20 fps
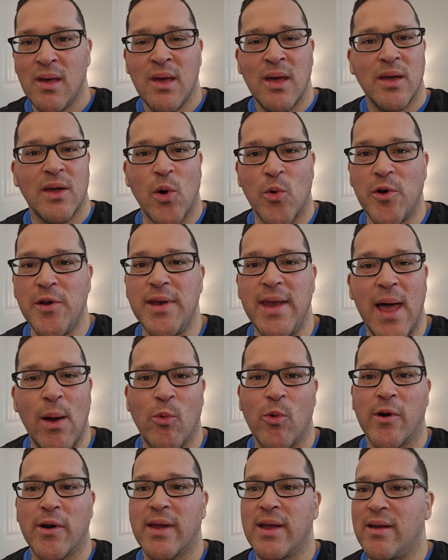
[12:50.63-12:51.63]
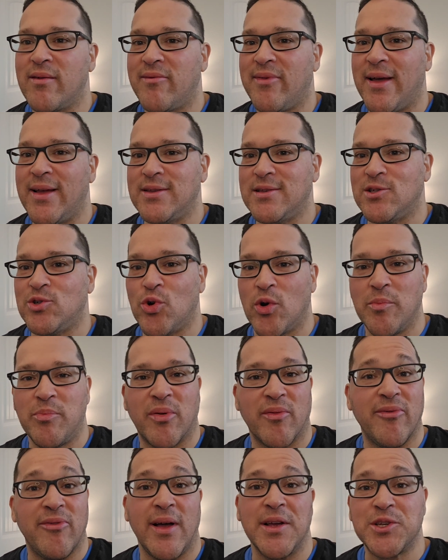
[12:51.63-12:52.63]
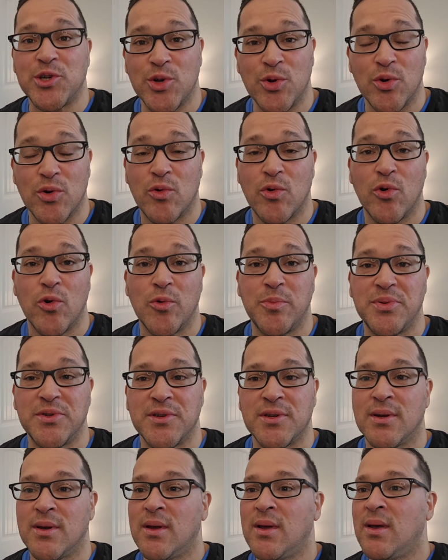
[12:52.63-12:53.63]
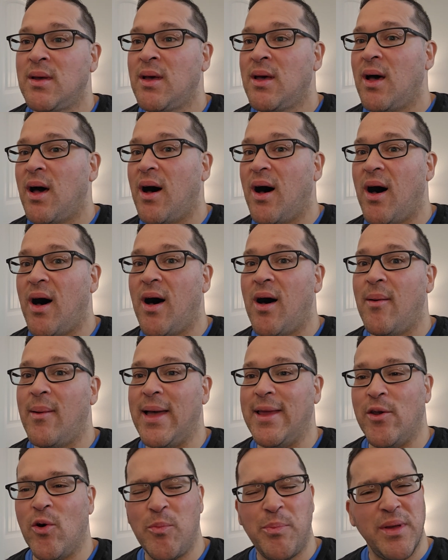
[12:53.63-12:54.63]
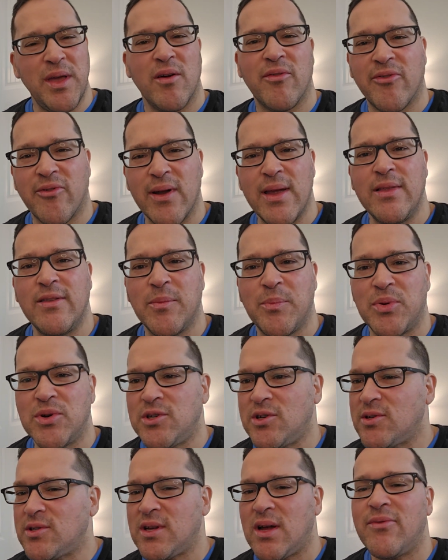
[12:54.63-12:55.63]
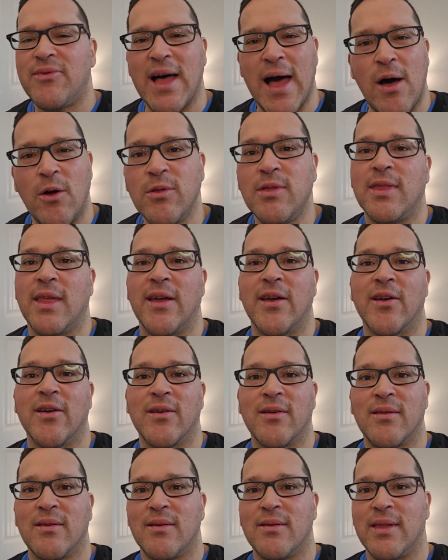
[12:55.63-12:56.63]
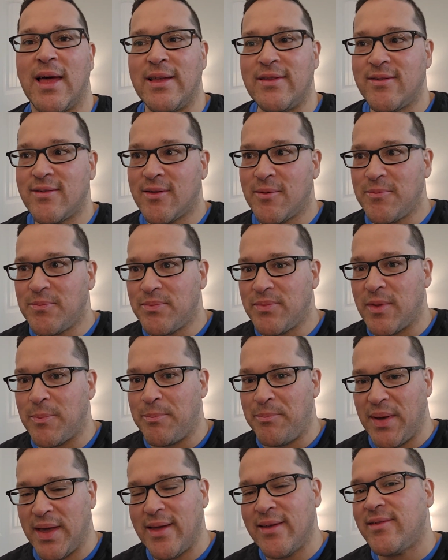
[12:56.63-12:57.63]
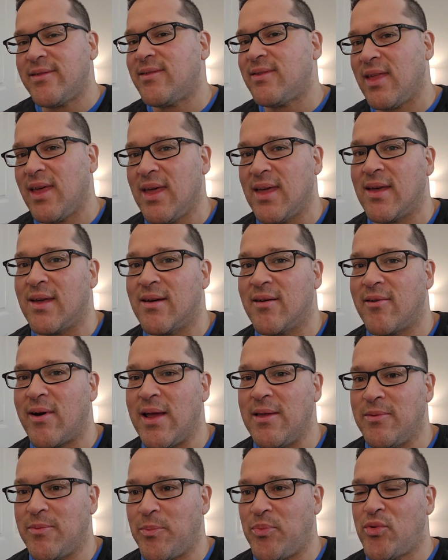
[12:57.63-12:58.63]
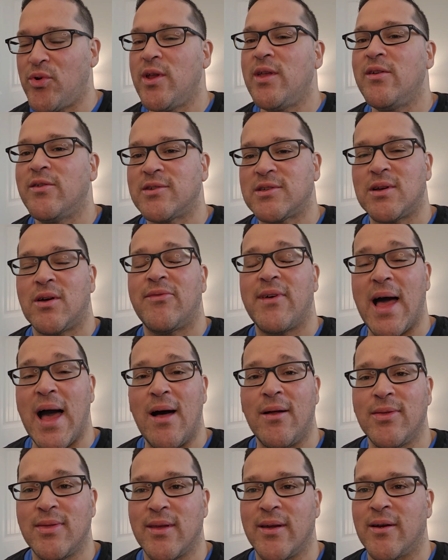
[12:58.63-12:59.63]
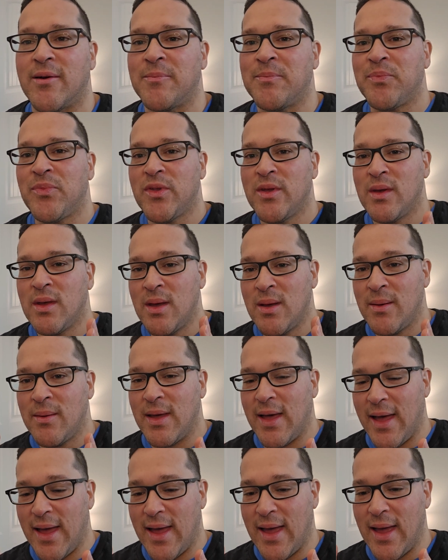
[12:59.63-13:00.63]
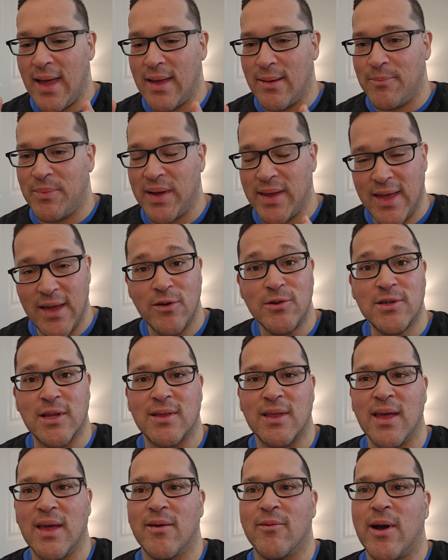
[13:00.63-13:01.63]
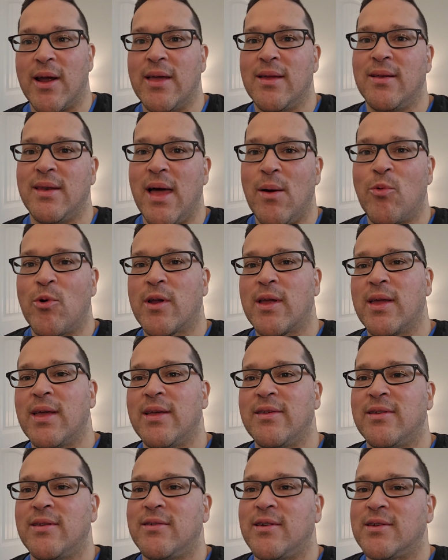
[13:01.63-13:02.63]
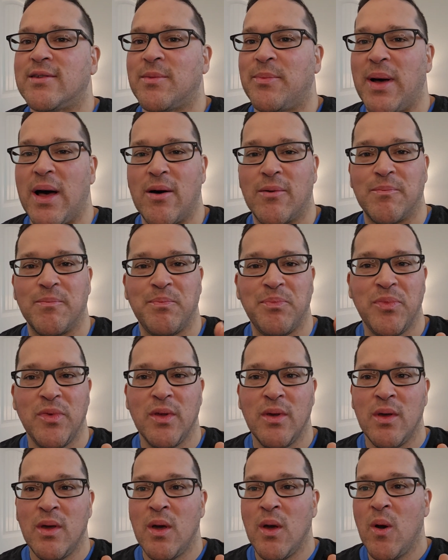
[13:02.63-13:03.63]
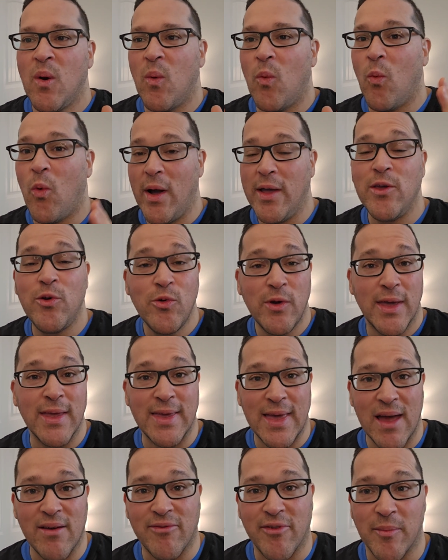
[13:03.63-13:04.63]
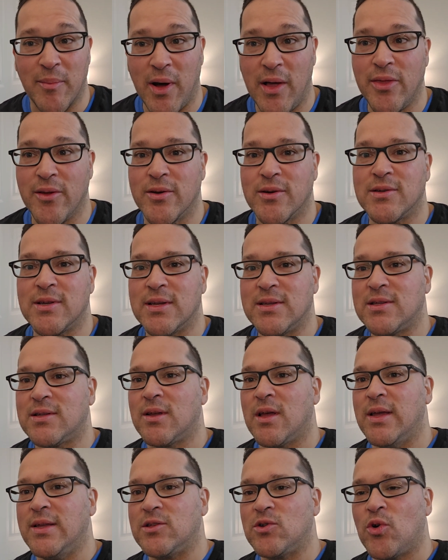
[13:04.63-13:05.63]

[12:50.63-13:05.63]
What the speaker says: Go to networking events, join professional groups, and don't be afraid to put yourself out there. That's the biggest thing, right? Putting yourself out there. But here's the thing, right? Networking isn't just about what you can get from others. It's